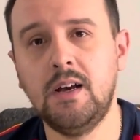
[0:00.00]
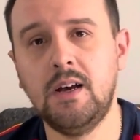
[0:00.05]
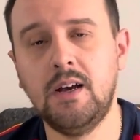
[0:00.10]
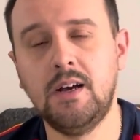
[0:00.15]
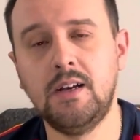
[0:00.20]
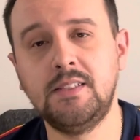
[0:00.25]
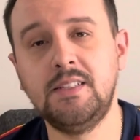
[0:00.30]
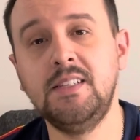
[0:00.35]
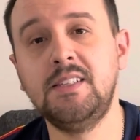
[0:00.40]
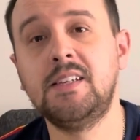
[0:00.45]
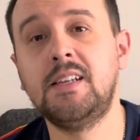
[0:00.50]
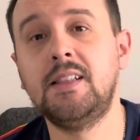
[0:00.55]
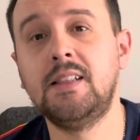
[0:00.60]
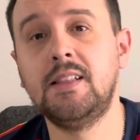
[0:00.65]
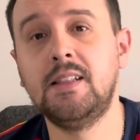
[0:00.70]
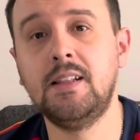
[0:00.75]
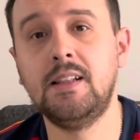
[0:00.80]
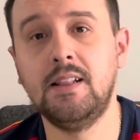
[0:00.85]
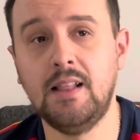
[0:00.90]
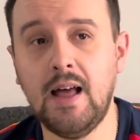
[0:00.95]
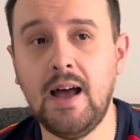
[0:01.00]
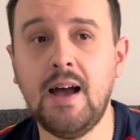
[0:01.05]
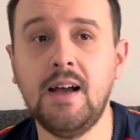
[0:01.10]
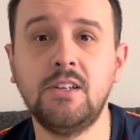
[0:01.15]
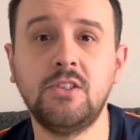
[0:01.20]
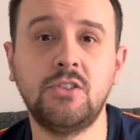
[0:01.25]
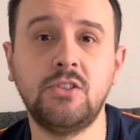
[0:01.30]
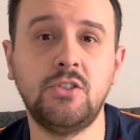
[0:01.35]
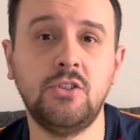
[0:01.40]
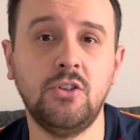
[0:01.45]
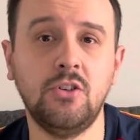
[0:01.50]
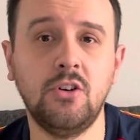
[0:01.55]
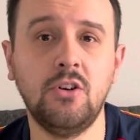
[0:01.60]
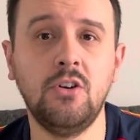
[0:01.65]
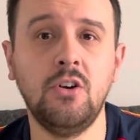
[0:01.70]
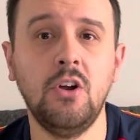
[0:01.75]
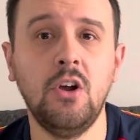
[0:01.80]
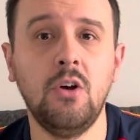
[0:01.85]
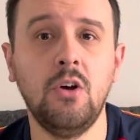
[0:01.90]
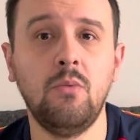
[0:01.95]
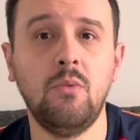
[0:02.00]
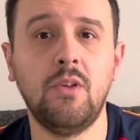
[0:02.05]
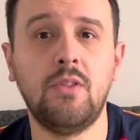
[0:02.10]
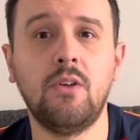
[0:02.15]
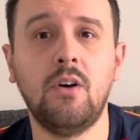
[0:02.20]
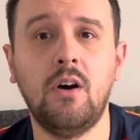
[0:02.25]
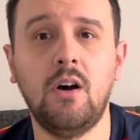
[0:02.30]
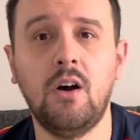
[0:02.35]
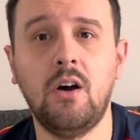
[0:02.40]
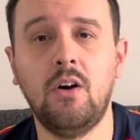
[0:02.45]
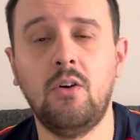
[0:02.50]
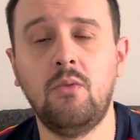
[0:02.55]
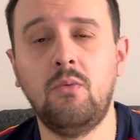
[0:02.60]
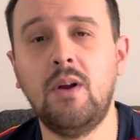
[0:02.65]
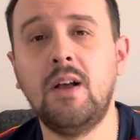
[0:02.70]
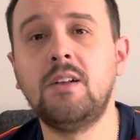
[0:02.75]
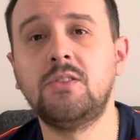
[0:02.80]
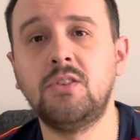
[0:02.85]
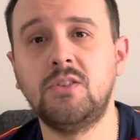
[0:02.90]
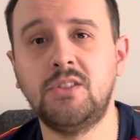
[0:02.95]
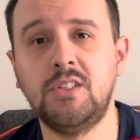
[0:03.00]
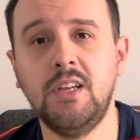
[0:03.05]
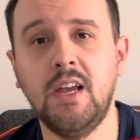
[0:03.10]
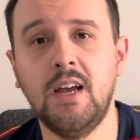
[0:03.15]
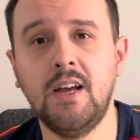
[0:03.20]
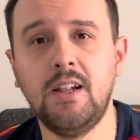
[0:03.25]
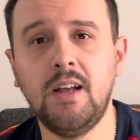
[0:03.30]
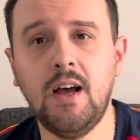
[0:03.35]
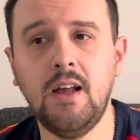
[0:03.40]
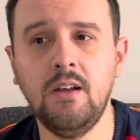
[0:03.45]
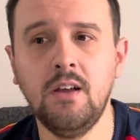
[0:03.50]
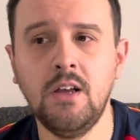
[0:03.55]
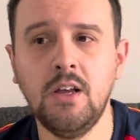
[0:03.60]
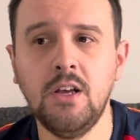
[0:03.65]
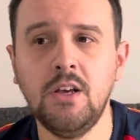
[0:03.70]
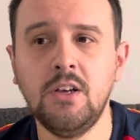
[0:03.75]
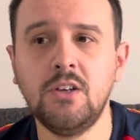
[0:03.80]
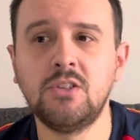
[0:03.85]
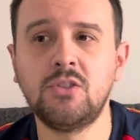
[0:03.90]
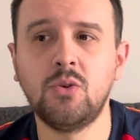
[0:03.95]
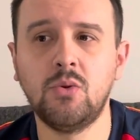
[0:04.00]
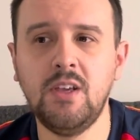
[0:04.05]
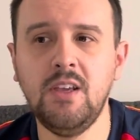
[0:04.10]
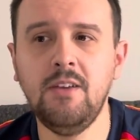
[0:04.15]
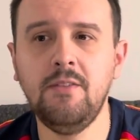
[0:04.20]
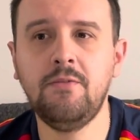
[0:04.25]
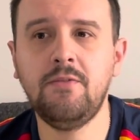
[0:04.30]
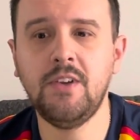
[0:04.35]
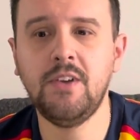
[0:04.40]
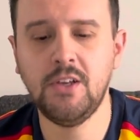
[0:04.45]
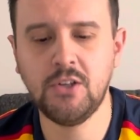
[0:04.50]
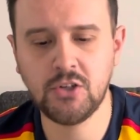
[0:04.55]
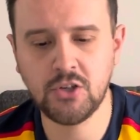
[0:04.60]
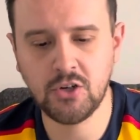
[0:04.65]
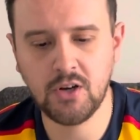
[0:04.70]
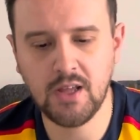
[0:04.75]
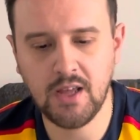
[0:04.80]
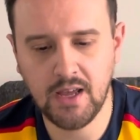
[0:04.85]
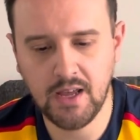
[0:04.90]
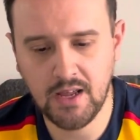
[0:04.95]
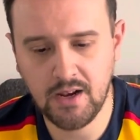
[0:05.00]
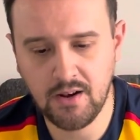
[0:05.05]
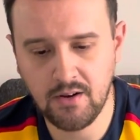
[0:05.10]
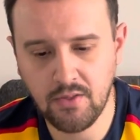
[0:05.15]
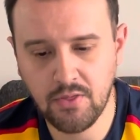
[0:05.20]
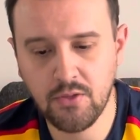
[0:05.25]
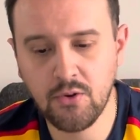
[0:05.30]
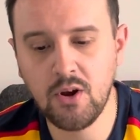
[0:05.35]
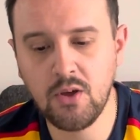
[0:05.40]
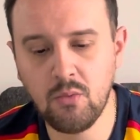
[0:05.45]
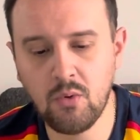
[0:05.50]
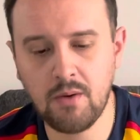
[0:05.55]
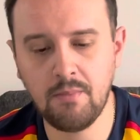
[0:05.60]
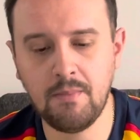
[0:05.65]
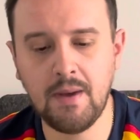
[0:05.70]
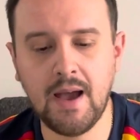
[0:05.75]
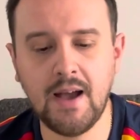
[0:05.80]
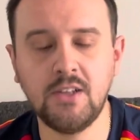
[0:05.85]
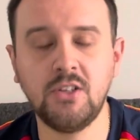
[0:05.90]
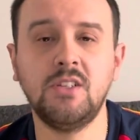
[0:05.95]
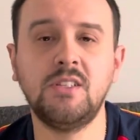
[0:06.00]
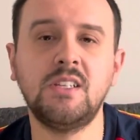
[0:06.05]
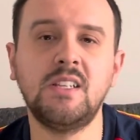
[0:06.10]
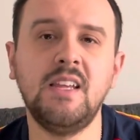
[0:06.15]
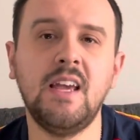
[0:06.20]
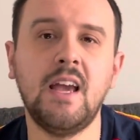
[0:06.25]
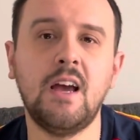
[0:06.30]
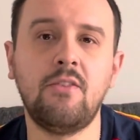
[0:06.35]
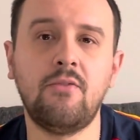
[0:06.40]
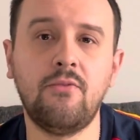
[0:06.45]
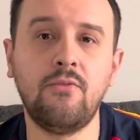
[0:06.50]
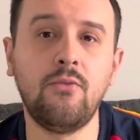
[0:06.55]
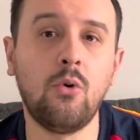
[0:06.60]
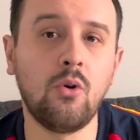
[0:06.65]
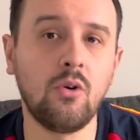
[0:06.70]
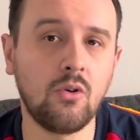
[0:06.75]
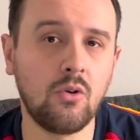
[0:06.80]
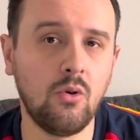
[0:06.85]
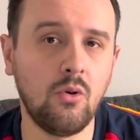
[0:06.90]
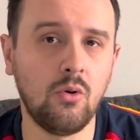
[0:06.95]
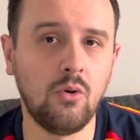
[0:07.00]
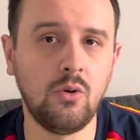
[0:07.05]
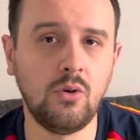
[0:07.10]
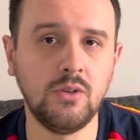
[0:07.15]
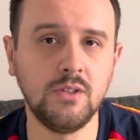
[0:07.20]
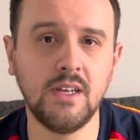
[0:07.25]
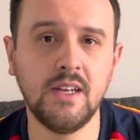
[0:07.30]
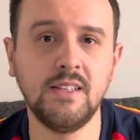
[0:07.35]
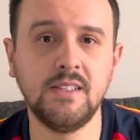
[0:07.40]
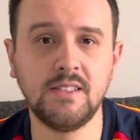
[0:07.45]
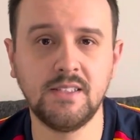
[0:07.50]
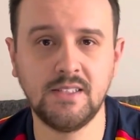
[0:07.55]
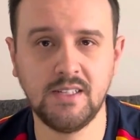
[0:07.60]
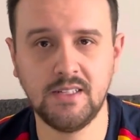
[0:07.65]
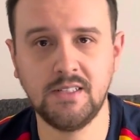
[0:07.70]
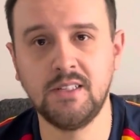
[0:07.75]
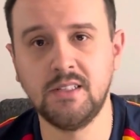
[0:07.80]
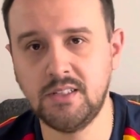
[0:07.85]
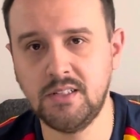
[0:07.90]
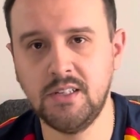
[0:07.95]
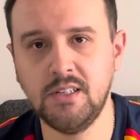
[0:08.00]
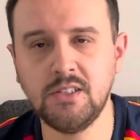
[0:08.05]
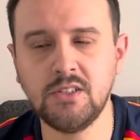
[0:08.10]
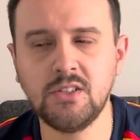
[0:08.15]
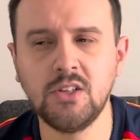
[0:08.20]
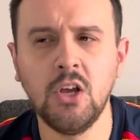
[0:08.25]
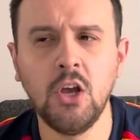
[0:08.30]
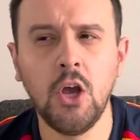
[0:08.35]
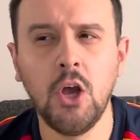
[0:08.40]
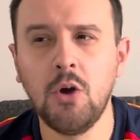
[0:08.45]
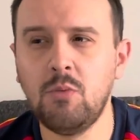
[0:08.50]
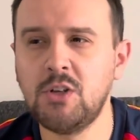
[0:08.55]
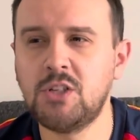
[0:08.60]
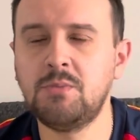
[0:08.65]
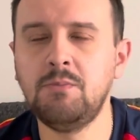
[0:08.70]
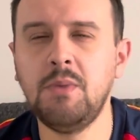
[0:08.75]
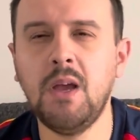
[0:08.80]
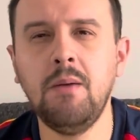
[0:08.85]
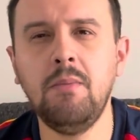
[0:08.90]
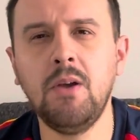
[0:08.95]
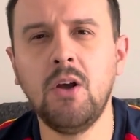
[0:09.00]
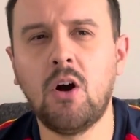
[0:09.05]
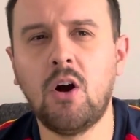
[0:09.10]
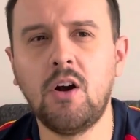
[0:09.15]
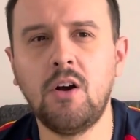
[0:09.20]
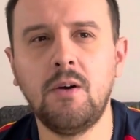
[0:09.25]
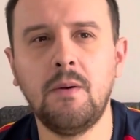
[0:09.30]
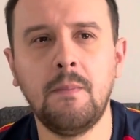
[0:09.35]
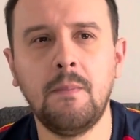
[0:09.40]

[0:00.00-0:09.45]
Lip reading: season last year with Real Sociedad. So he featured in 31 matches, and he had 4 goals and 6 assists, which maybe aren't